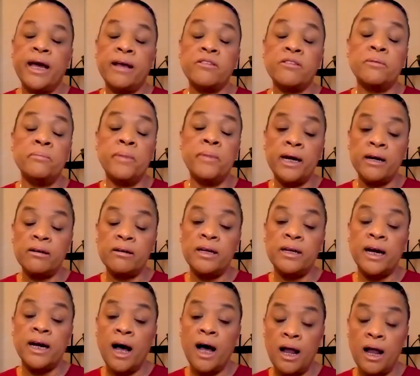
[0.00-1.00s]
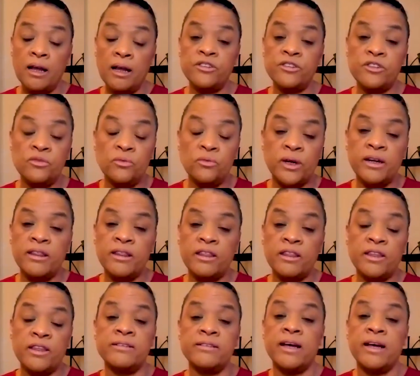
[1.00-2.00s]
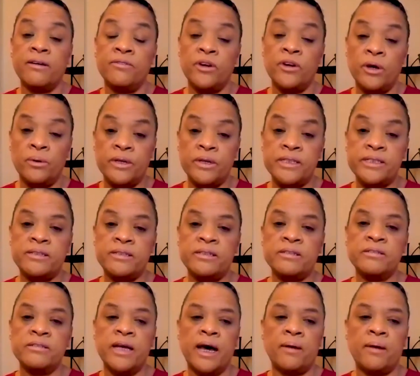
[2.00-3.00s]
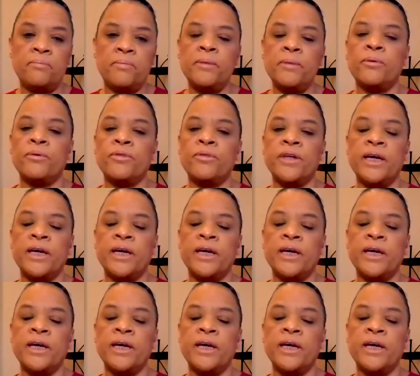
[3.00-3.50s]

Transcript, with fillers: As a medical oncologist, one of the things I've noticed is that people